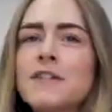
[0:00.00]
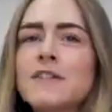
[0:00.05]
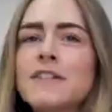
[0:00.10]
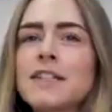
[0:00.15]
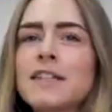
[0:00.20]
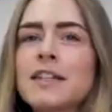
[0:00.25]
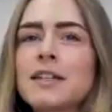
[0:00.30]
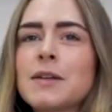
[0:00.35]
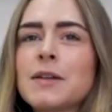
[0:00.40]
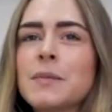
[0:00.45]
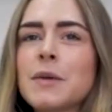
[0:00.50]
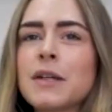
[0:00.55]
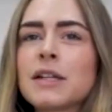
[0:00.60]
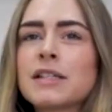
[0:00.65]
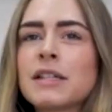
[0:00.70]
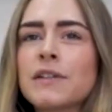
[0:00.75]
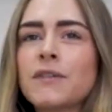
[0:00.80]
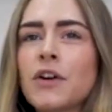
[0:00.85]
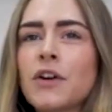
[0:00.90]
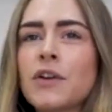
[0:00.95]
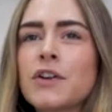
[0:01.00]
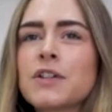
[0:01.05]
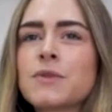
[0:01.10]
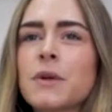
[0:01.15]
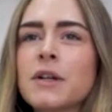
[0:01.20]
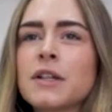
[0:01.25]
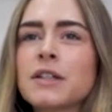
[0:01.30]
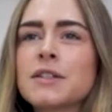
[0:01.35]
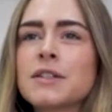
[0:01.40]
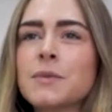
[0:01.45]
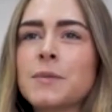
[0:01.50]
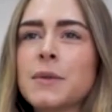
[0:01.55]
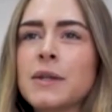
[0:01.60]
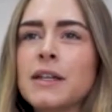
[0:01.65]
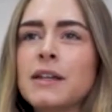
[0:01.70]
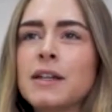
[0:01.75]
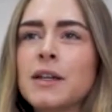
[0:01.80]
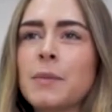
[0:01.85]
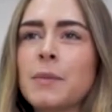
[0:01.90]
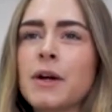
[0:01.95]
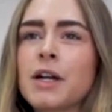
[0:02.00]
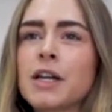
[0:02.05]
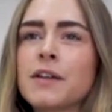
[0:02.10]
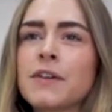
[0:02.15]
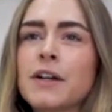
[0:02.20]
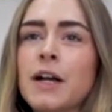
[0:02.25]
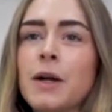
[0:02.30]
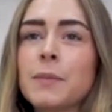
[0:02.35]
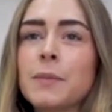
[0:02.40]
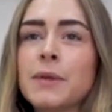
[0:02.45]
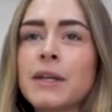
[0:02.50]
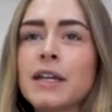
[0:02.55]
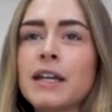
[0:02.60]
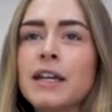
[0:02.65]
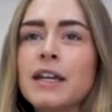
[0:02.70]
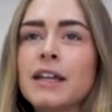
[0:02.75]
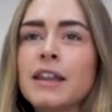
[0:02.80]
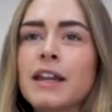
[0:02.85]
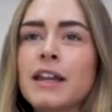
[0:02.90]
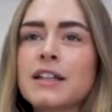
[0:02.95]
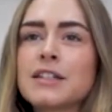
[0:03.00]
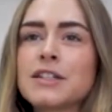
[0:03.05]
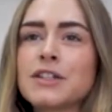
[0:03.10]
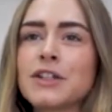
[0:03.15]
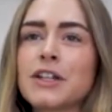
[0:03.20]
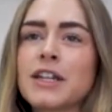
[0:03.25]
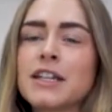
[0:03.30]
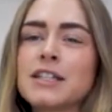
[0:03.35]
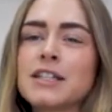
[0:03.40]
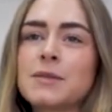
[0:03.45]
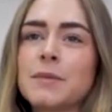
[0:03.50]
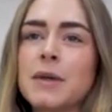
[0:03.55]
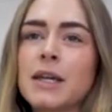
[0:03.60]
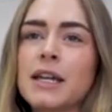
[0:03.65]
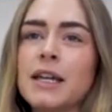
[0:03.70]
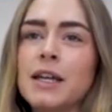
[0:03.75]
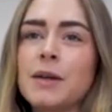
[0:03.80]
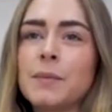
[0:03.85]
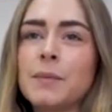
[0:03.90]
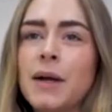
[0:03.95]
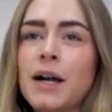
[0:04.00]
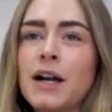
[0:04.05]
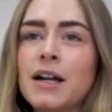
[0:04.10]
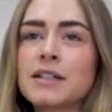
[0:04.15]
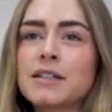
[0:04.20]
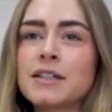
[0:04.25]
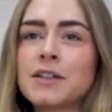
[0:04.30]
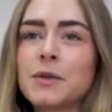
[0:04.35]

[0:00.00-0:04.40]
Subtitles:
of Tea because I've always wanted to be a part of a company that's looking to make an impact in